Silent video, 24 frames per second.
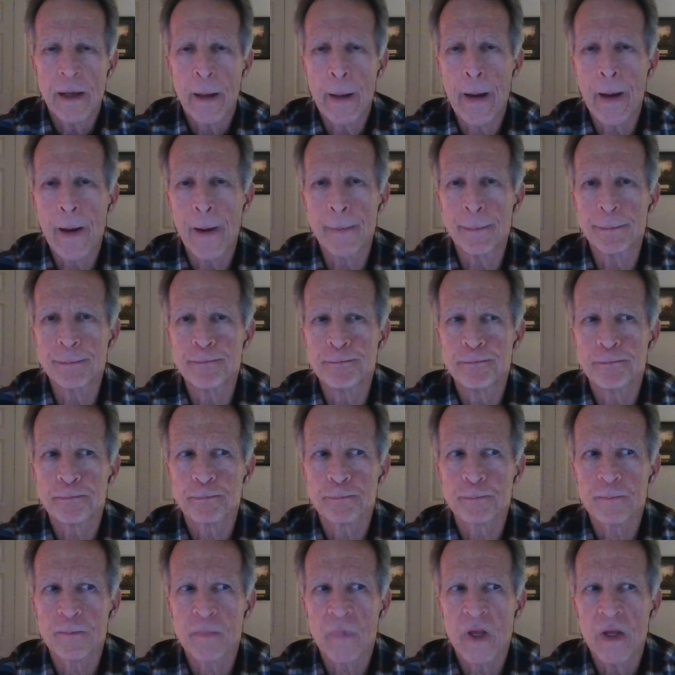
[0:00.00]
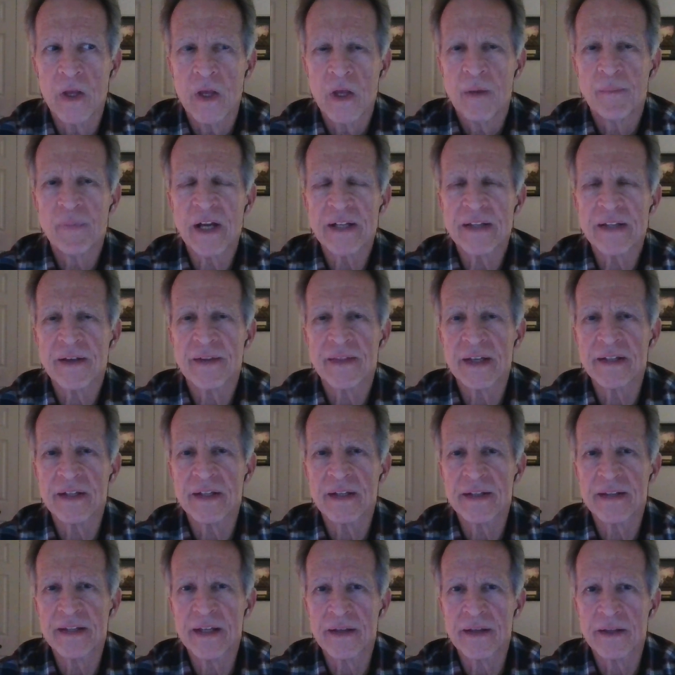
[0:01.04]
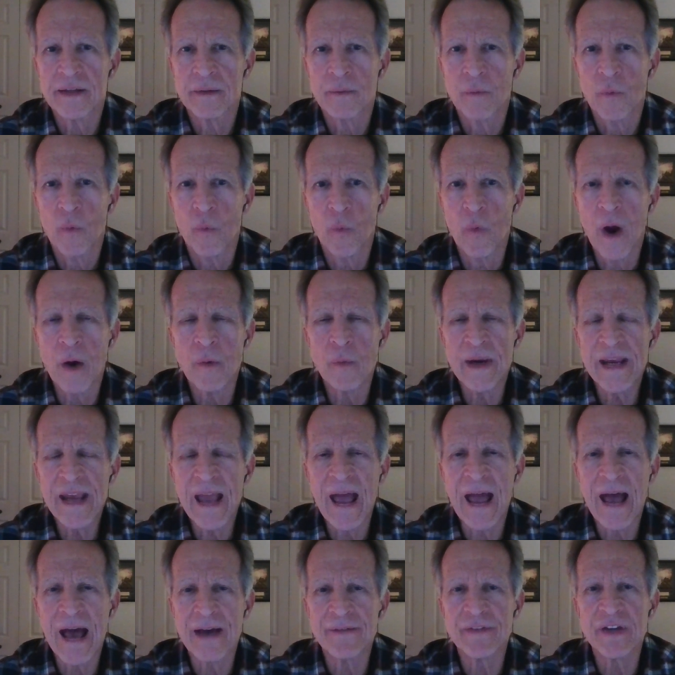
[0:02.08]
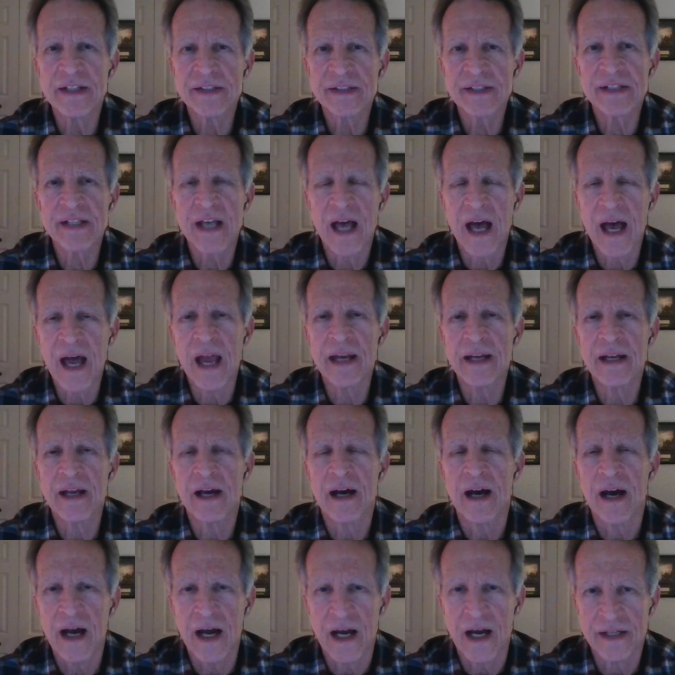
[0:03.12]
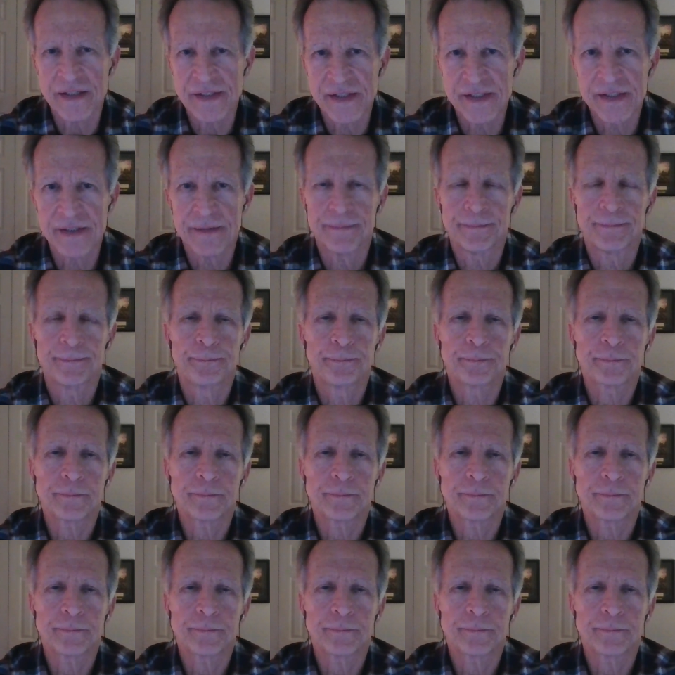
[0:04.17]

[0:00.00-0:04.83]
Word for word: Um, but the, the, what we have inside us